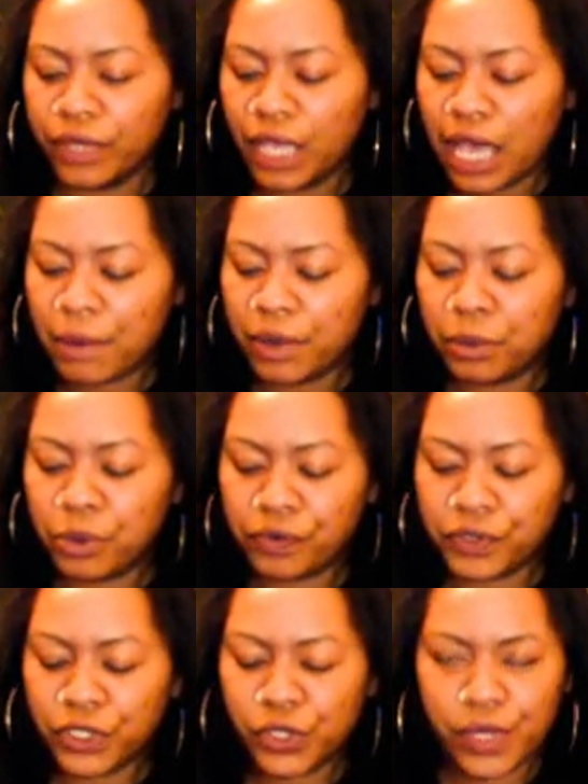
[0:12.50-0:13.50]
I'm going to pull
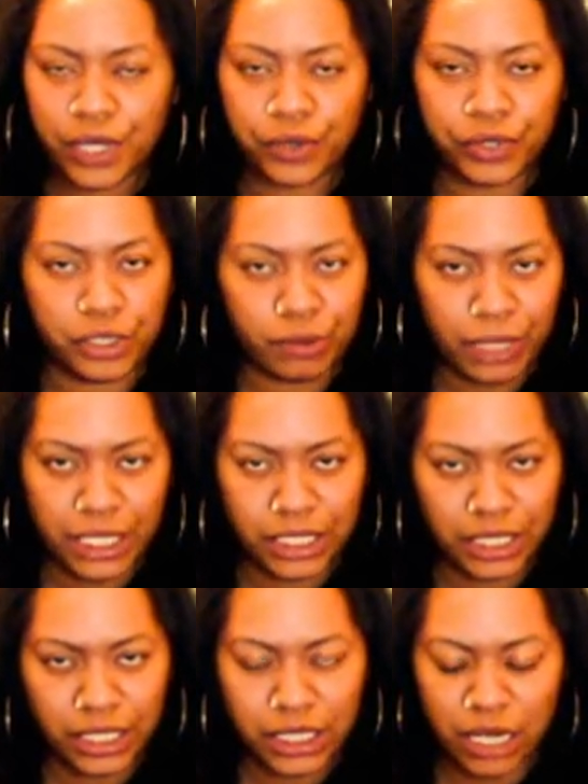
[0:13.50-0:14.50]
for two energies,
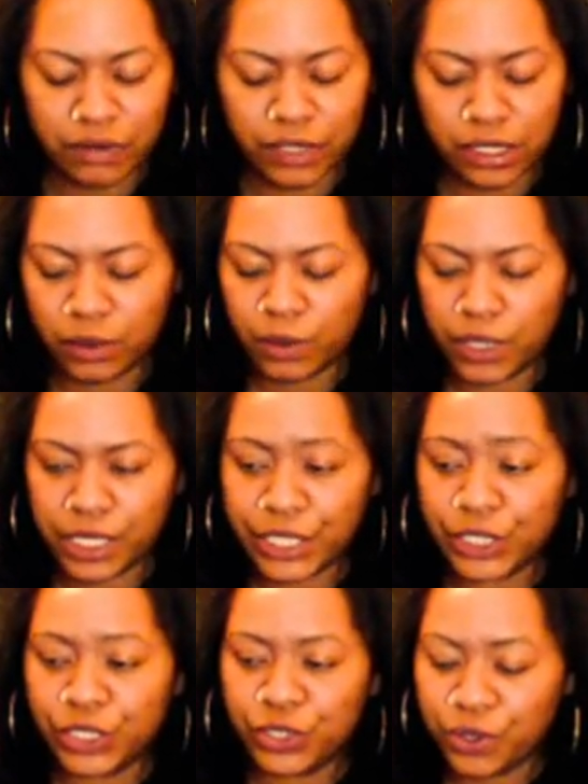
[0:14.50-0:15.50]
Pisces. Obviously, one
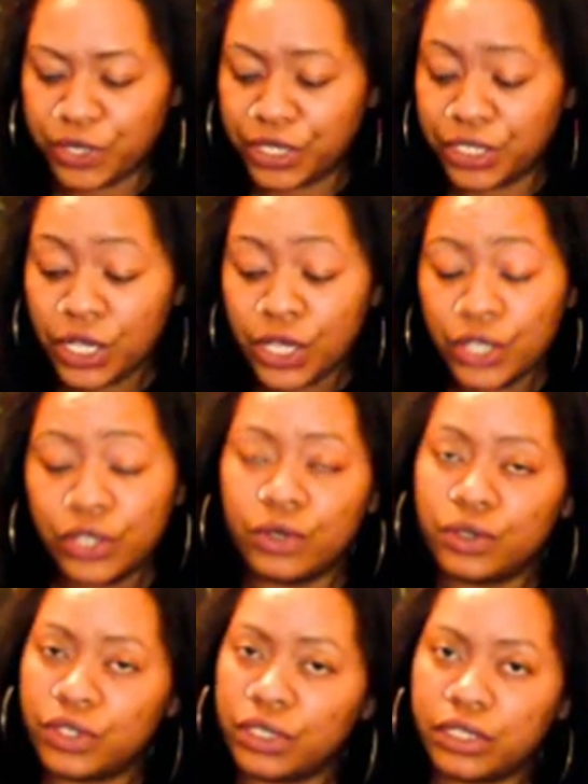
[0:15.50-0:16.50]
is yours.
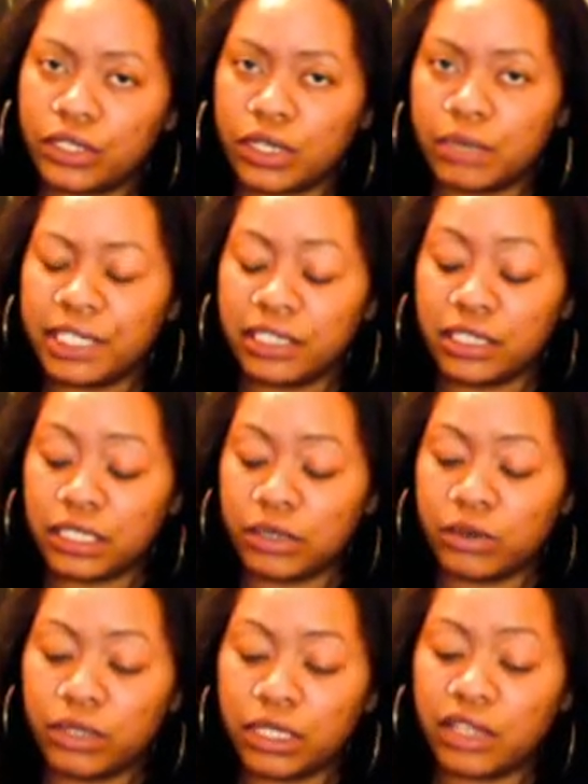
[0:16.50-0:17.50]
Use your discernment to
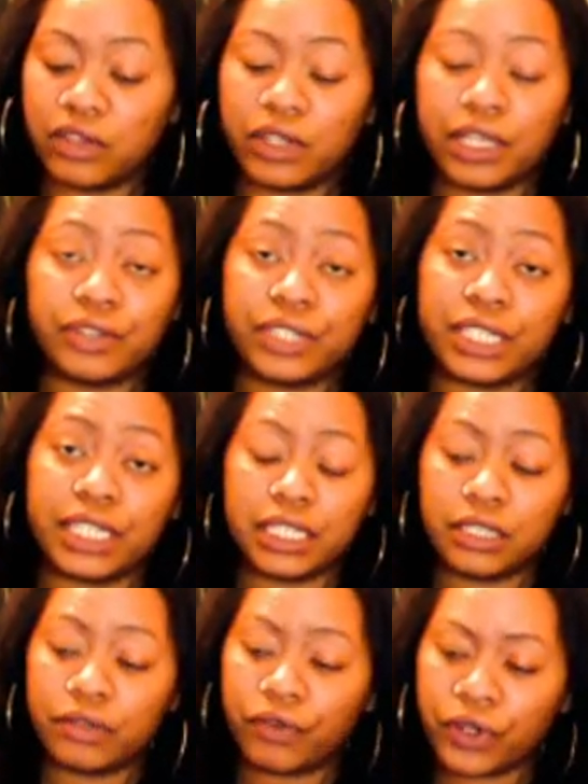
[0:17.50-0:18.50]
see who the other energy
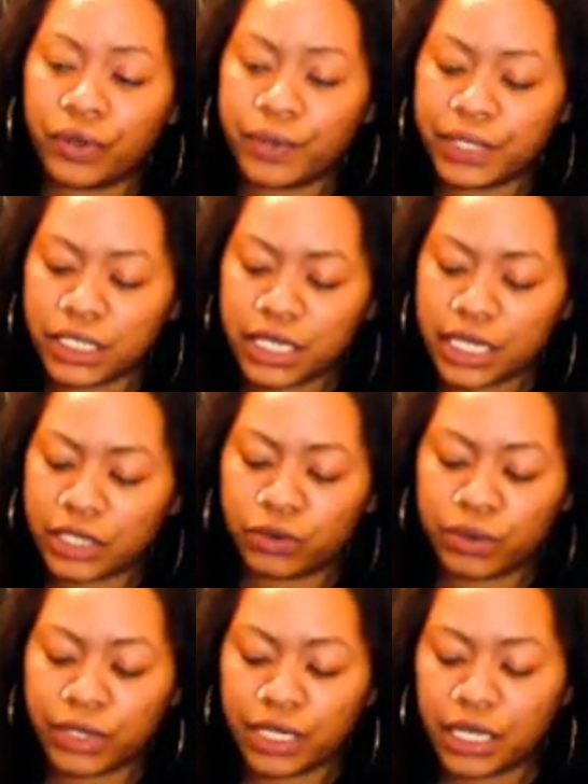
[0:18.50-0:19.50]
is for you in today's
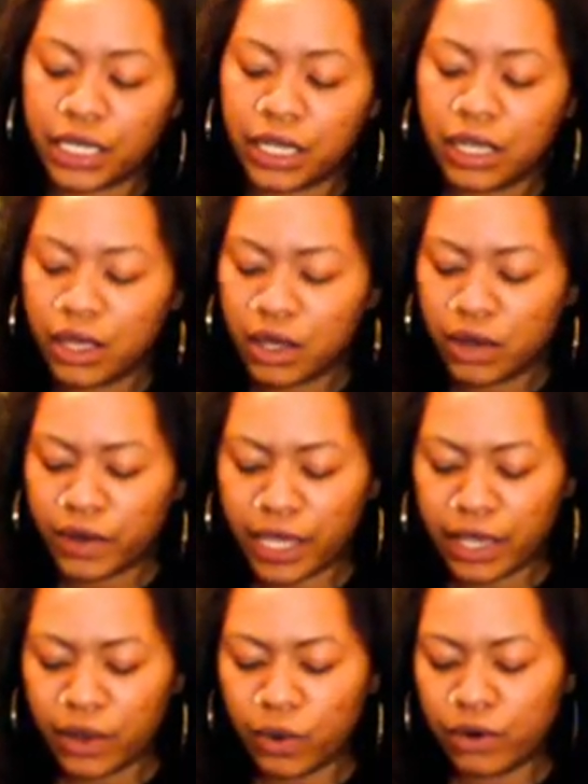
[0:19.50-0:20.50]
reading,
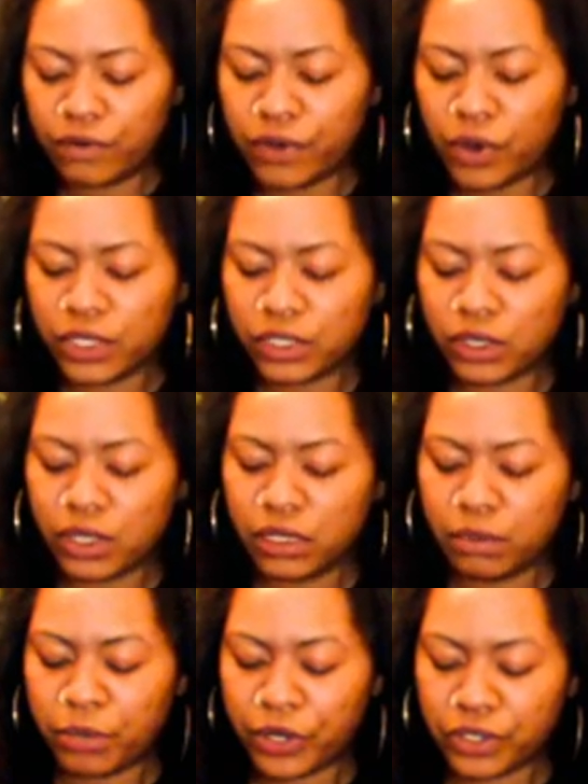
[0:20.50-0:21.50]
okay? Or focus on
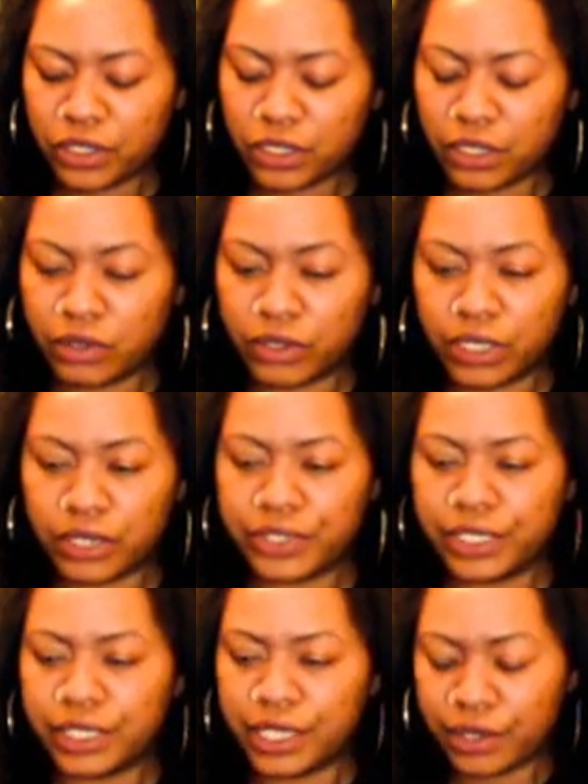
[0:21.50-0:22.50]
the person or
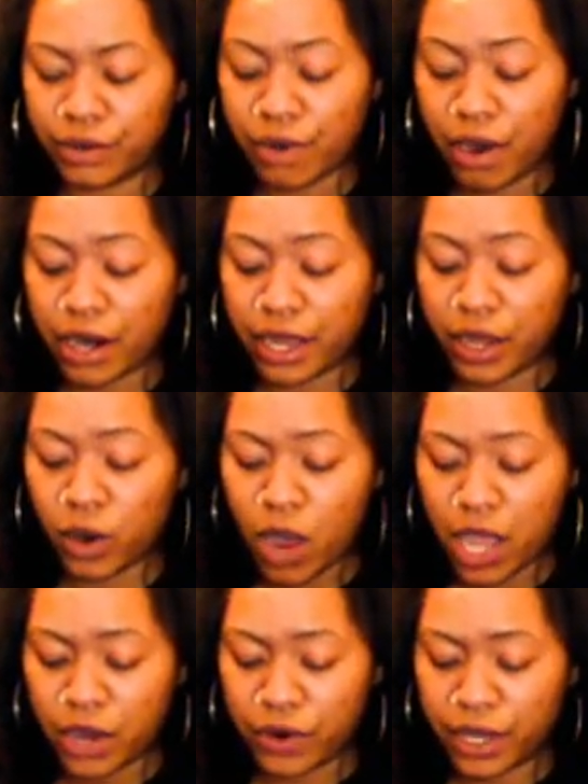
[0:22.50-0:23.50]
energy that you are
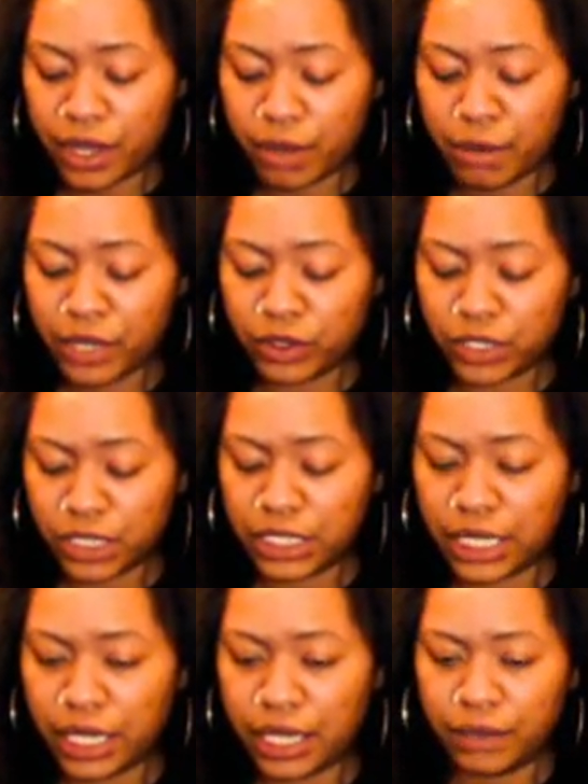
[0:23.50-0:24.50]
inquiring about
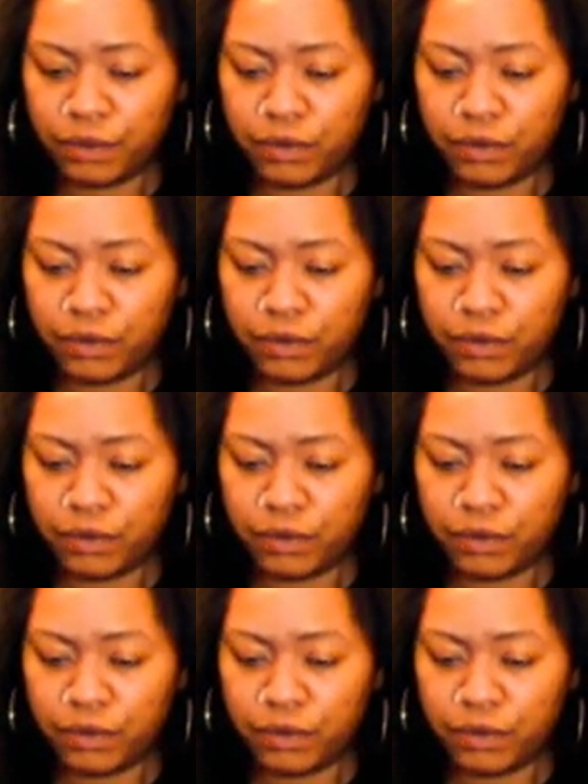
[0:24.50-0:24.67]
today.